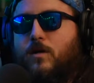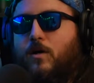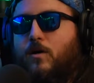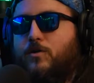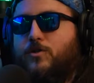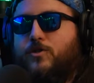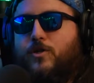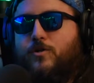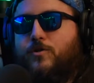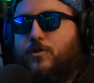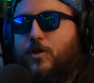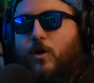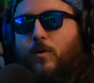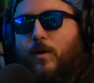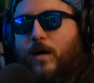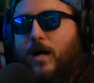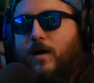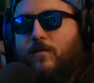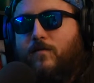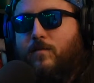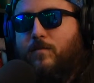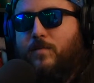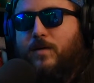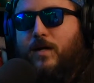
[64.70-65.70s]
Oh, so don't
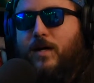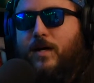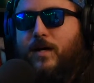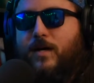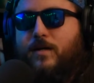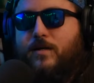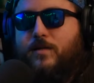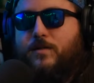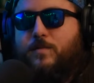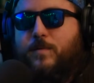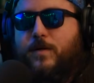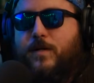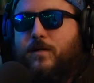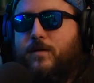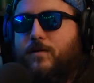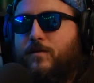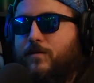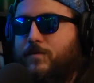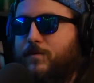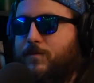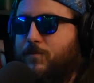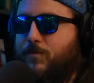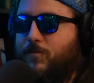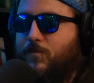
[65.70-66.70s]
have him die. Yeah, you peak. Can't
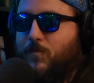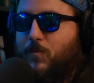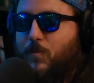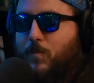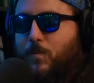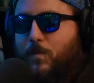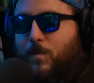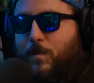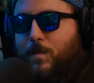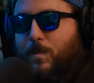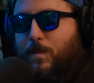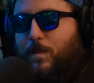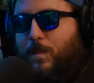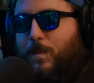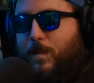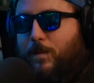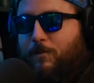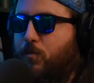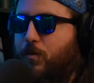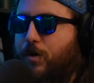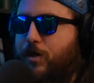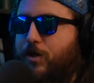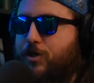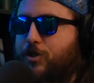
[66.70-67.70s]
kill him on his peak.
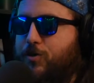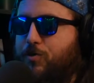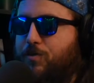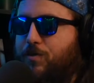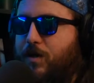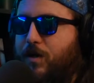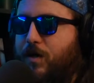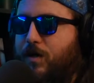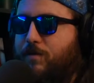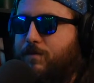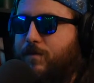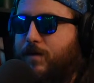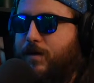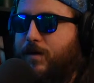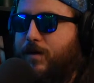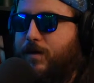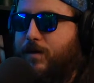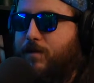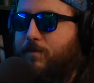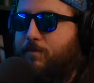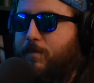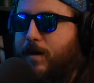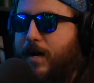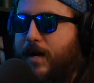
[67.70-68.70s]
What did you think of
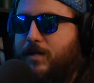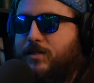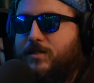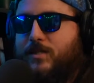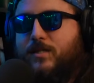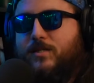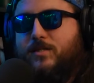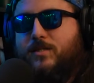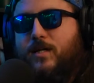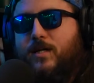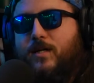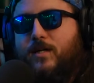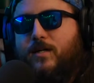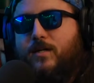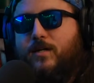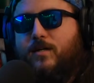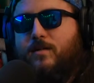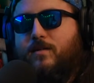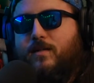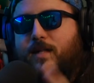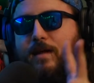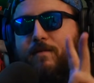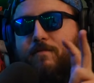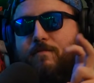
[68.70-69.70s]
uh, Max's, uh,
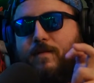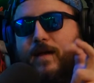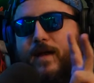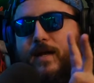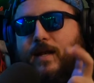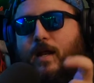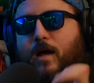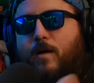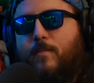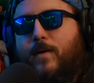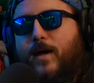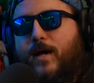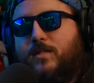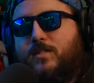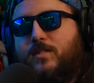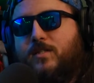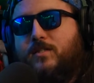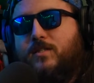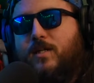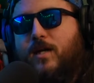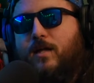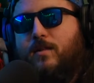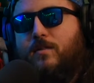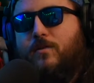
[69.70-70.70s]
they faked out Max's
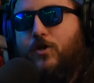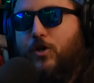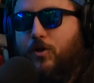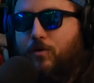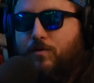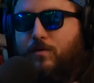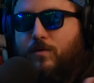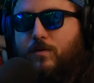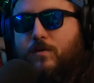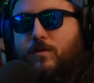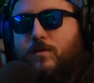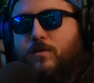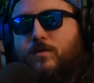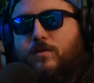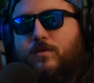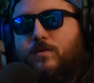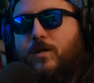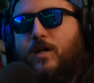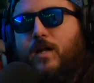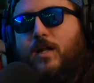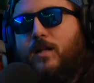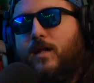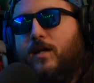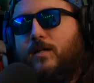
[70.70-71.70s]
death? Did I didn't like that.
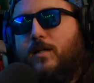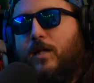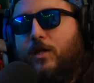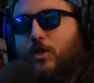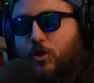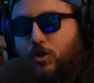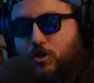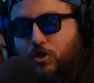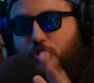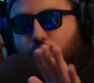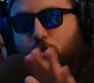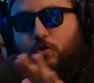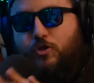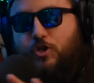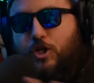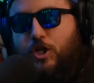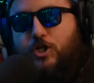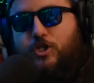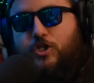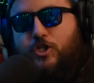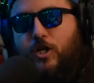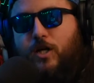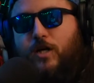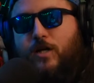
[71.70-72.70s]
You didn't like that? I thought so she
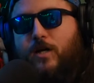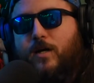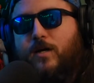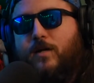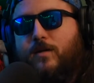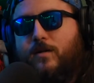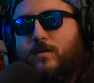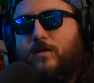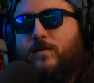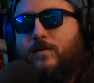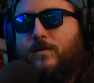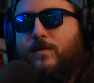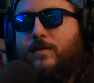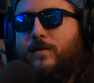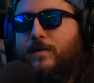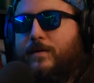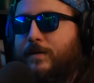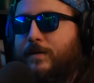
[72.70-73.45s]
should have died. Yeah.